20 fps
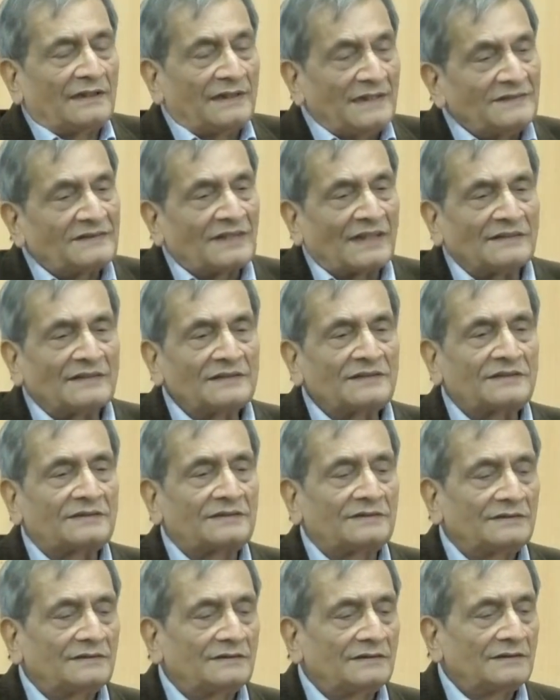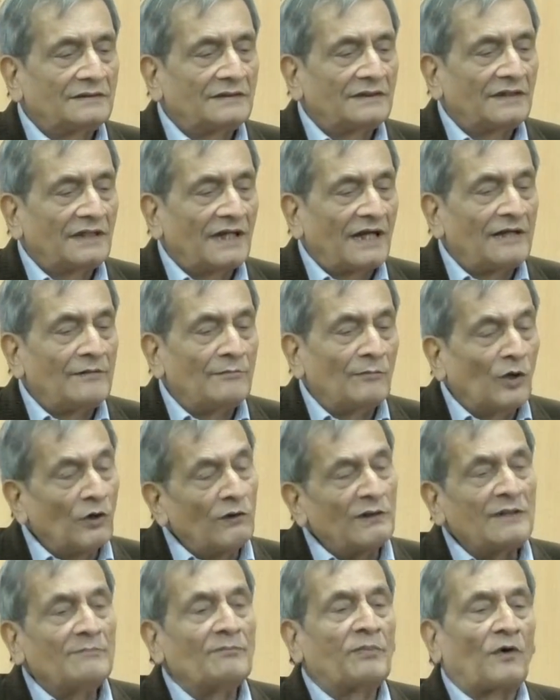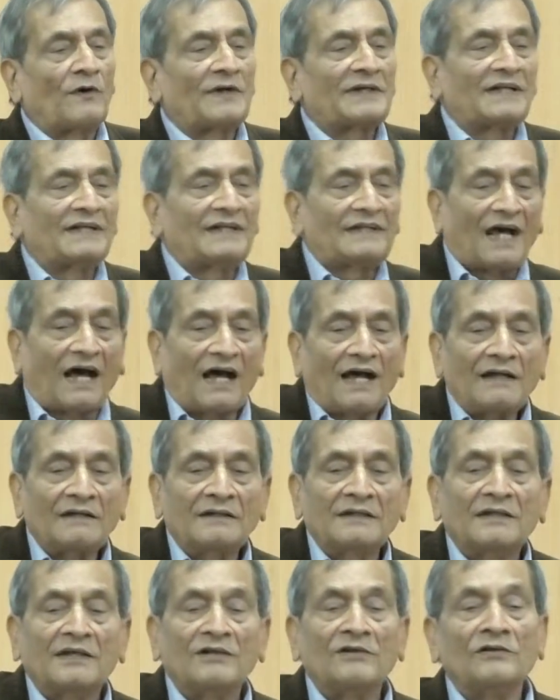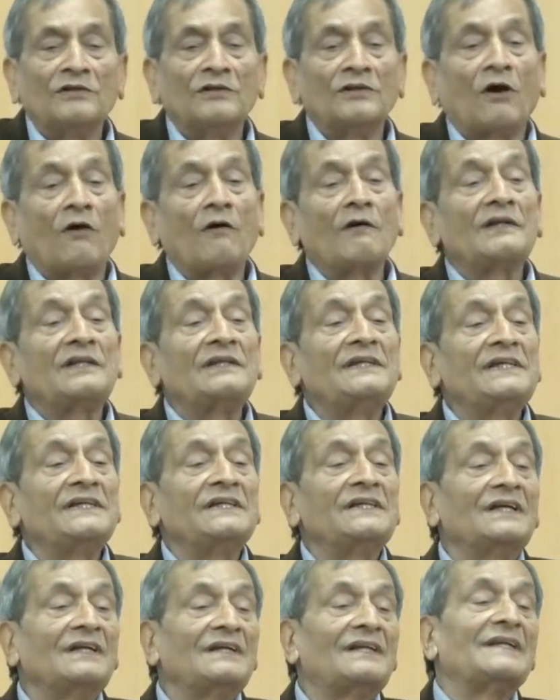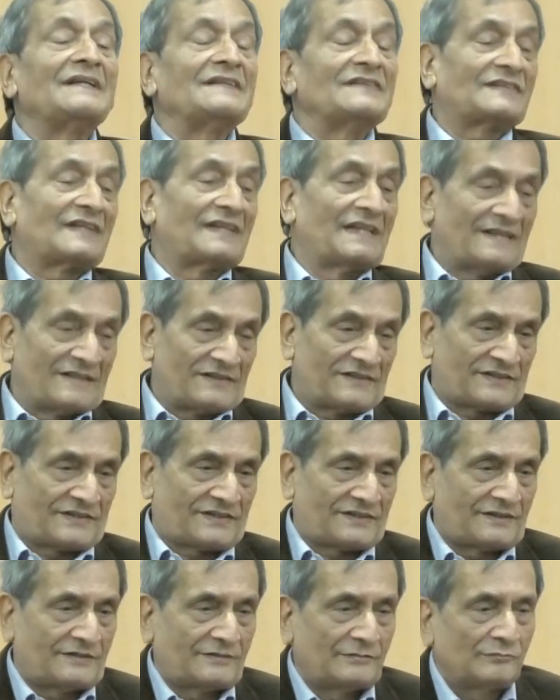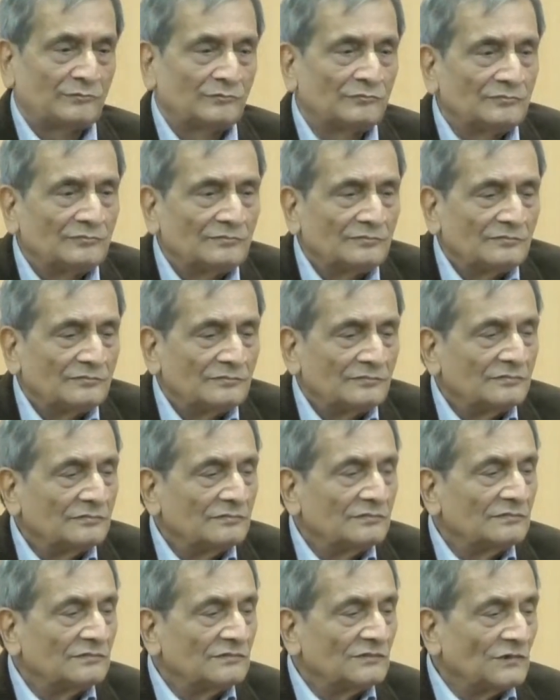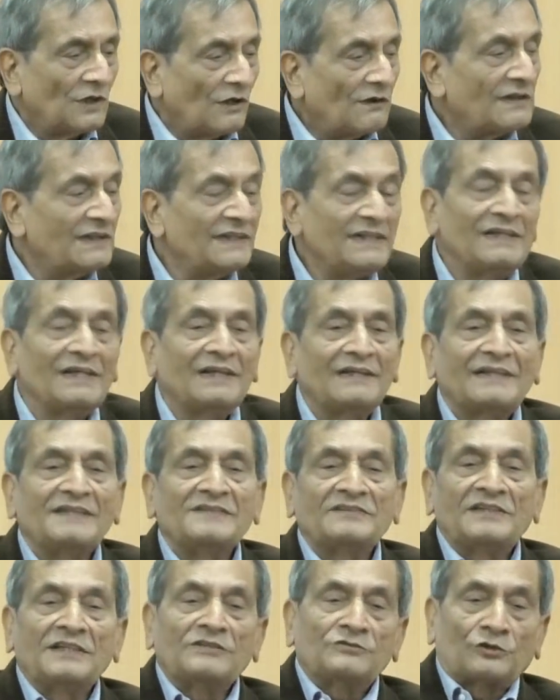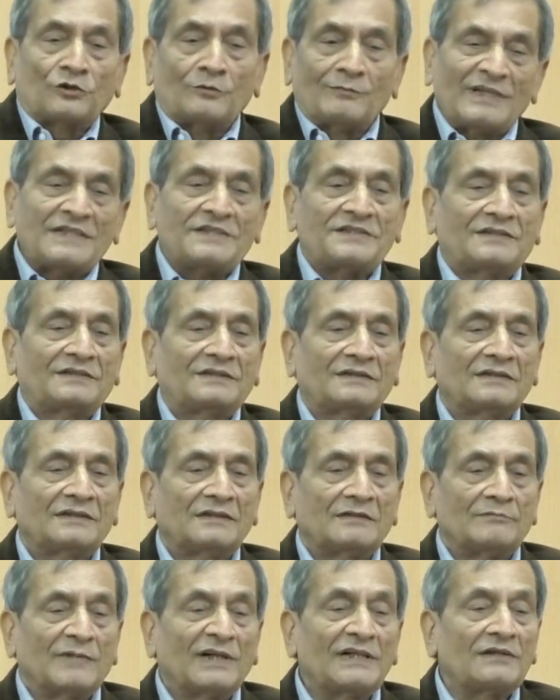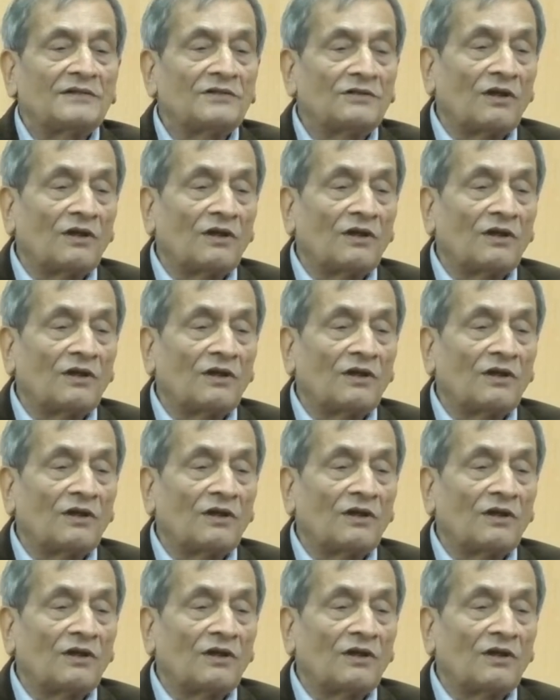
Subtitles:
reasons, and more important are non-legal reasonings. Not legal reasoning so much, but